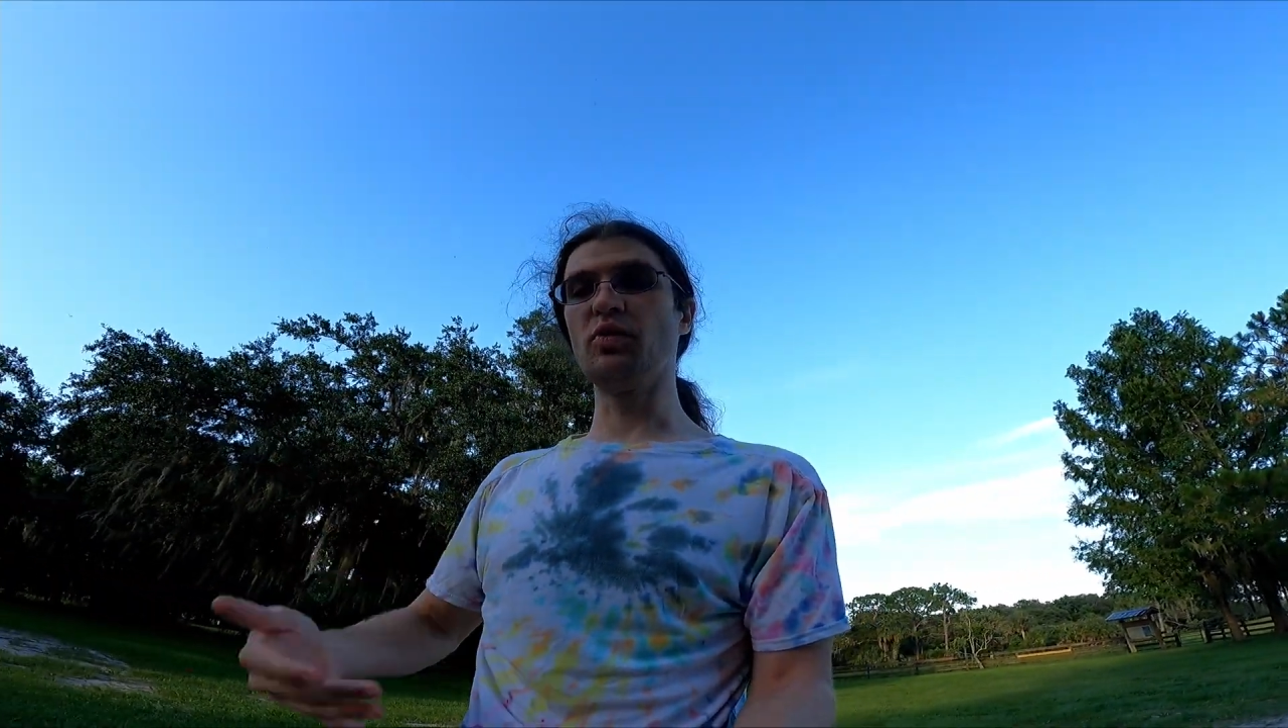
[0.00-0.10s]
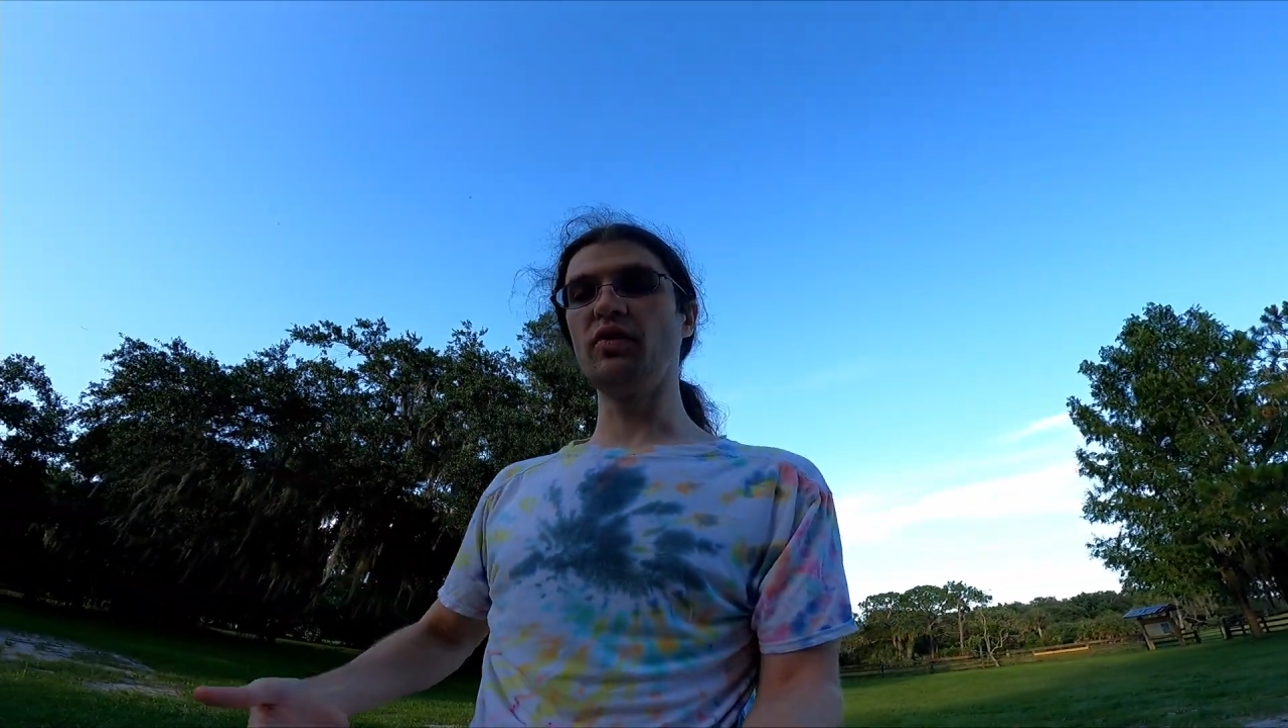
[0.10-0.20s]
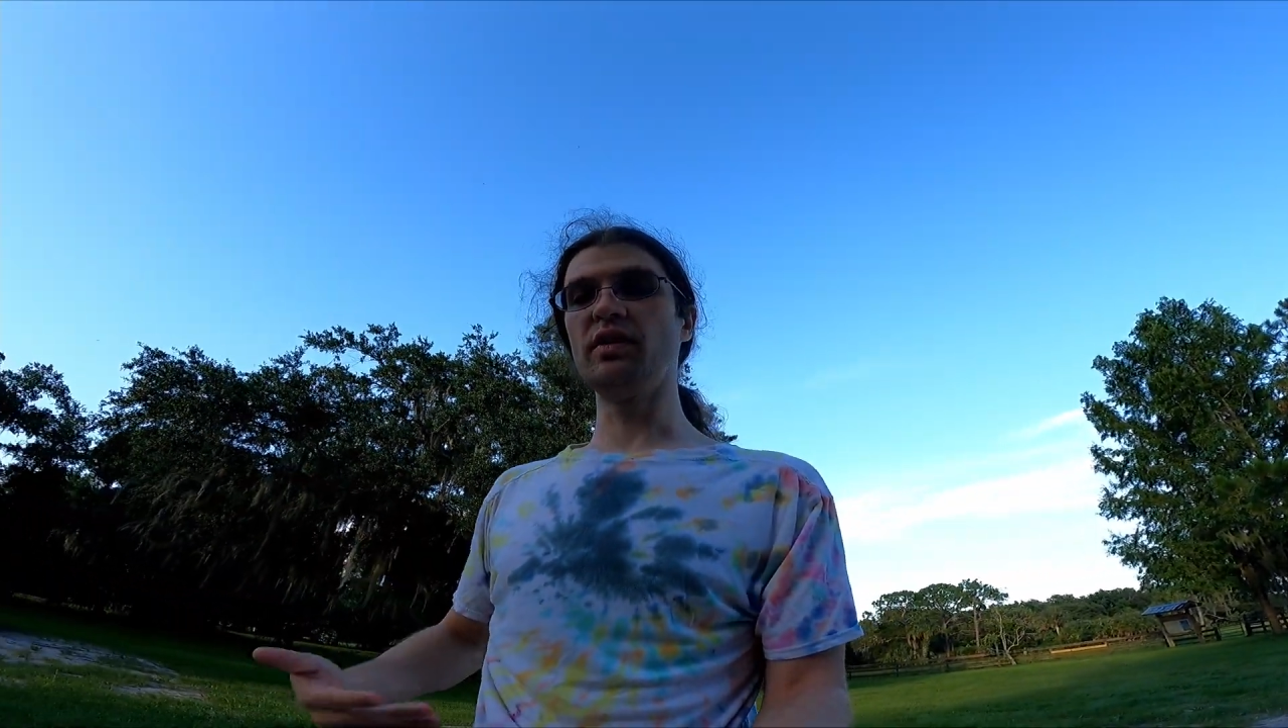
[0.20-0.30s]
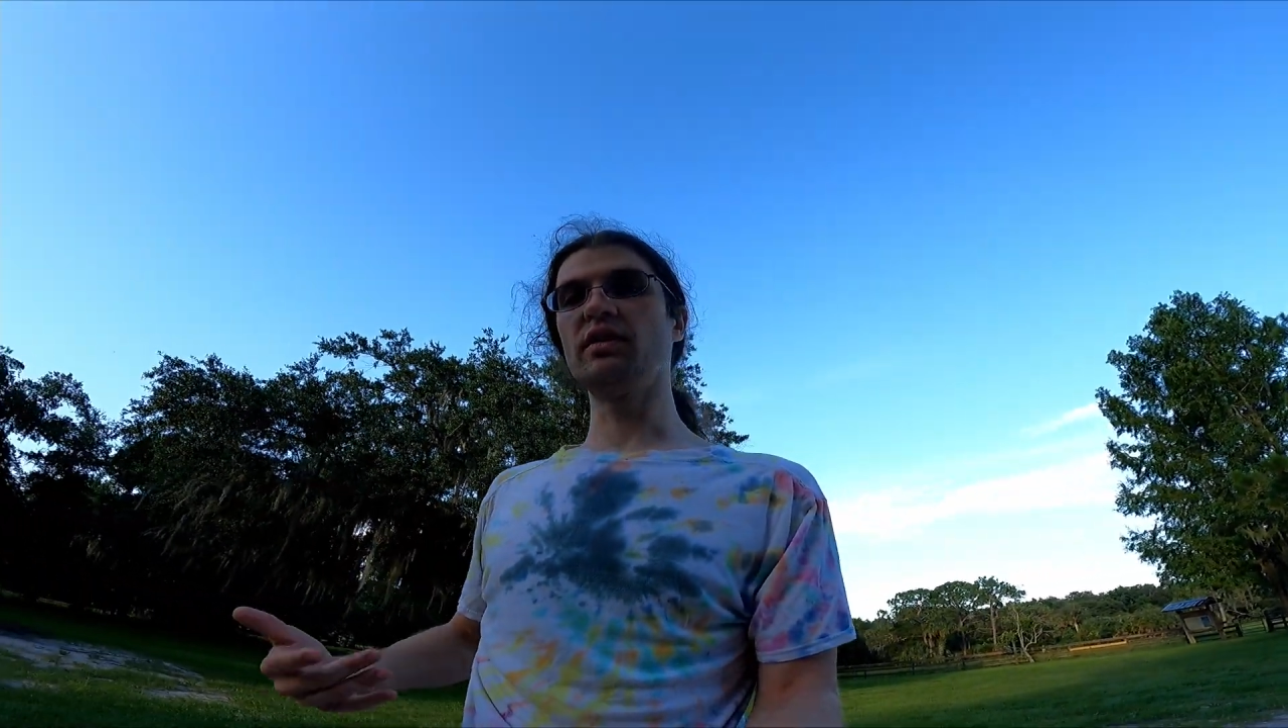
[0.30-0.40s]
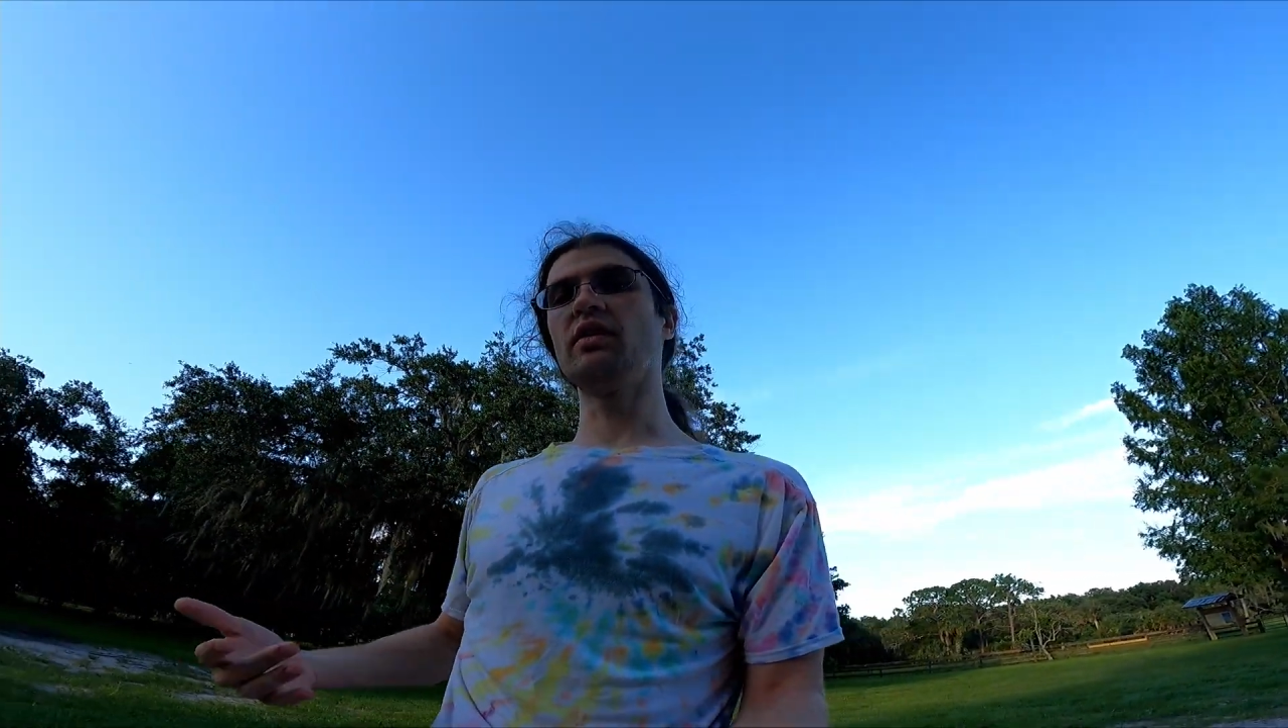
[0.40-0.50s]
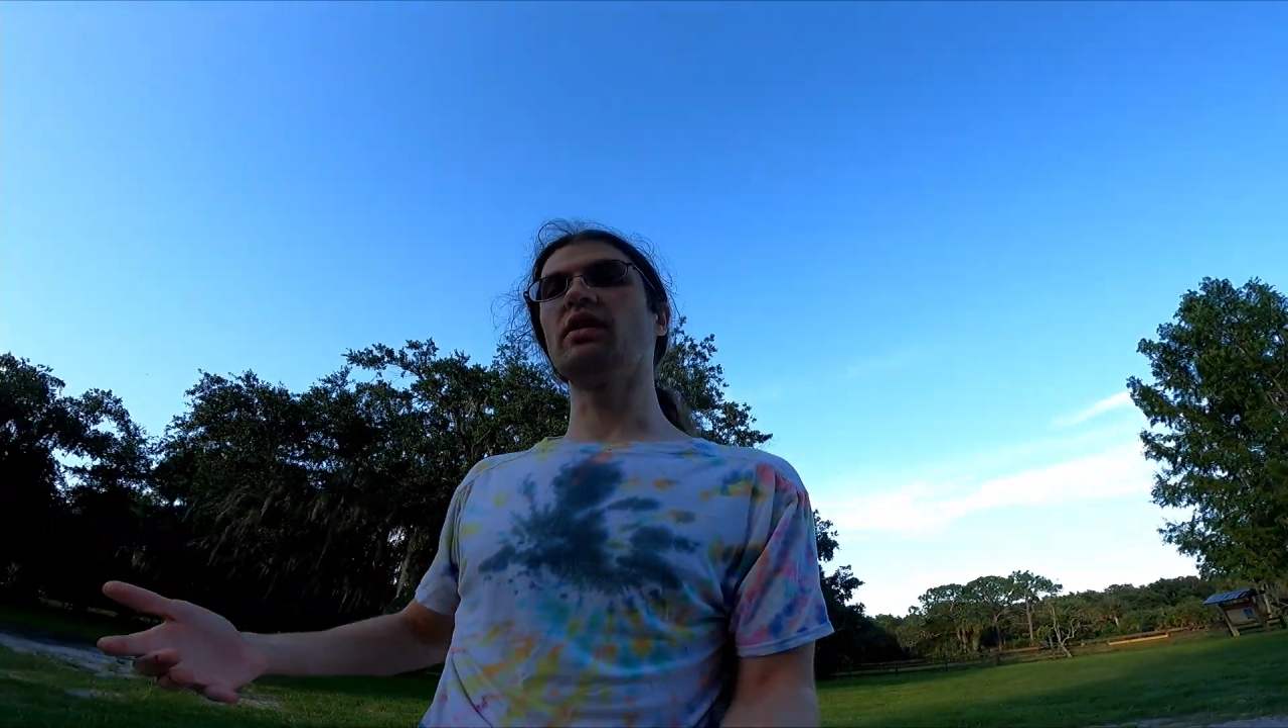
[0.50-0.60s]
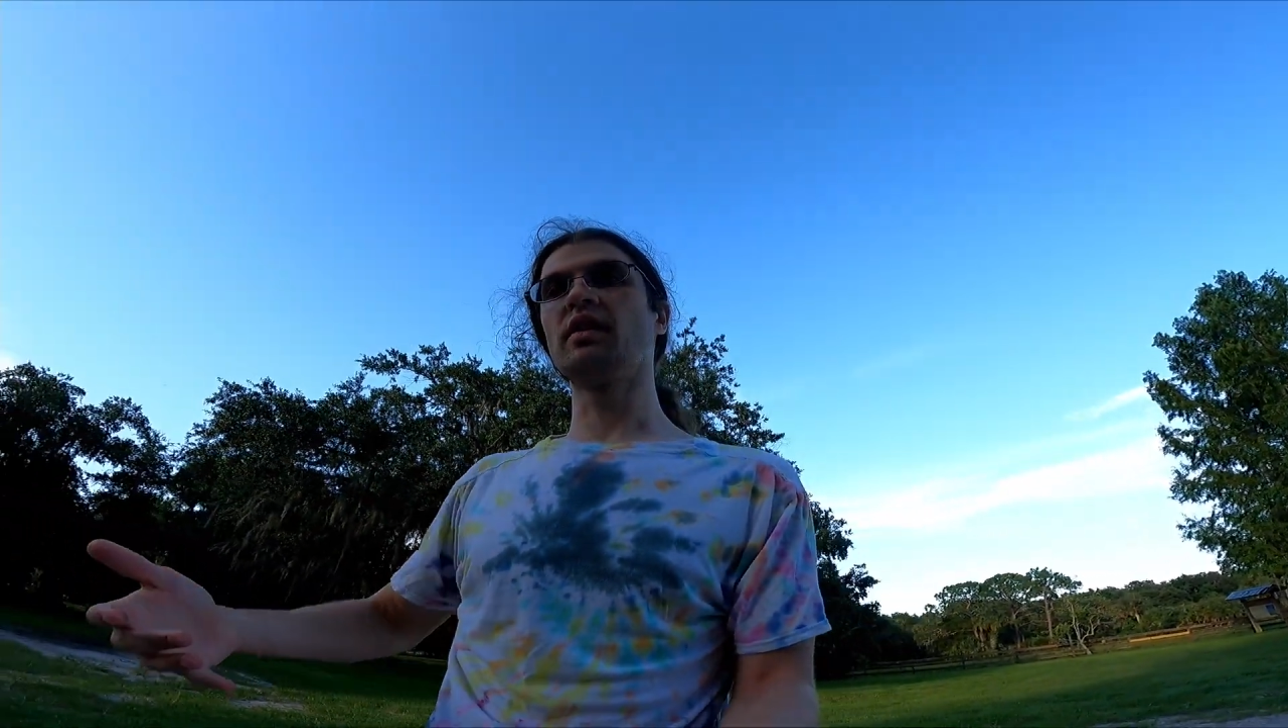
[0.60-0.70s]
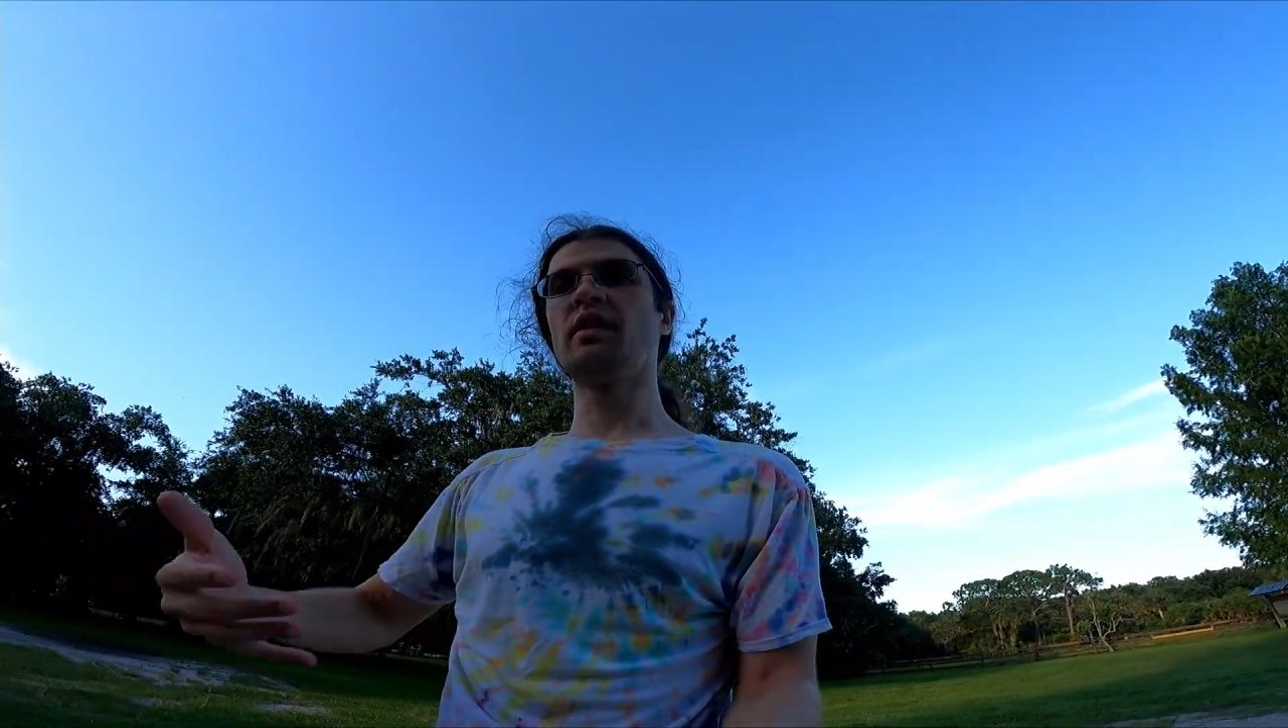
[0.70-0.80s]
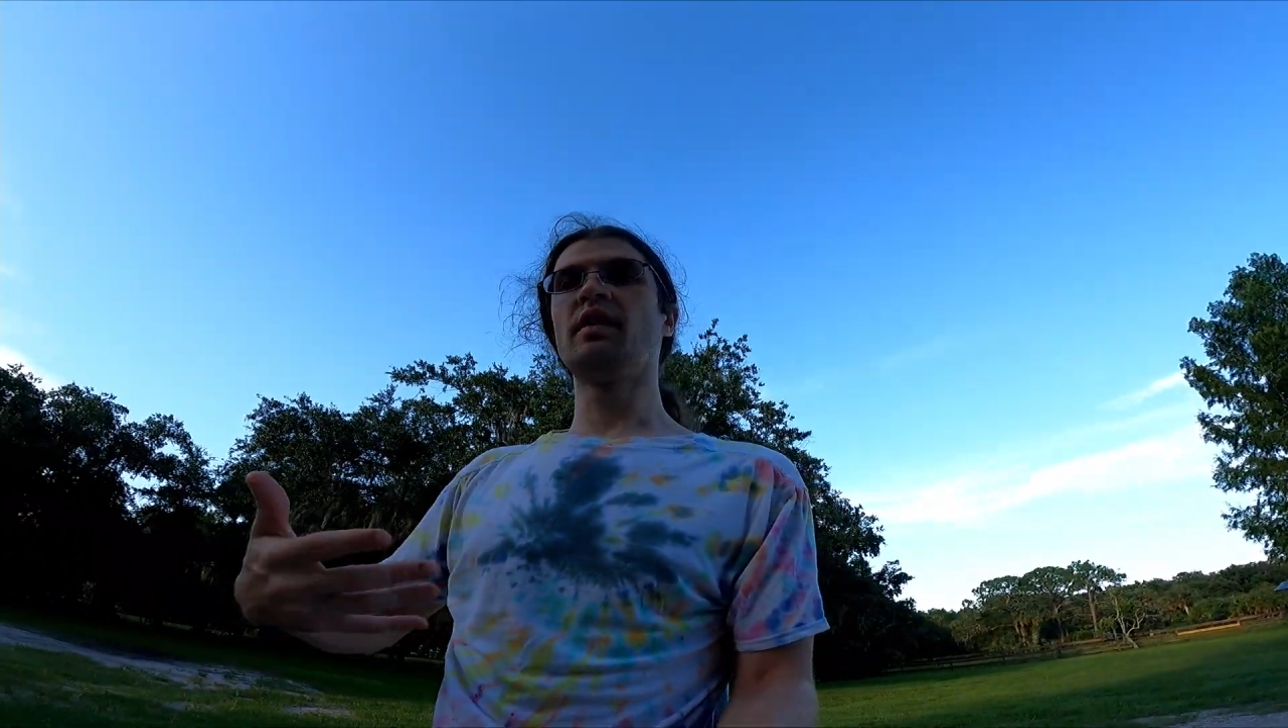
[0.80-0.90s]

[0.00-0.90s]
moving your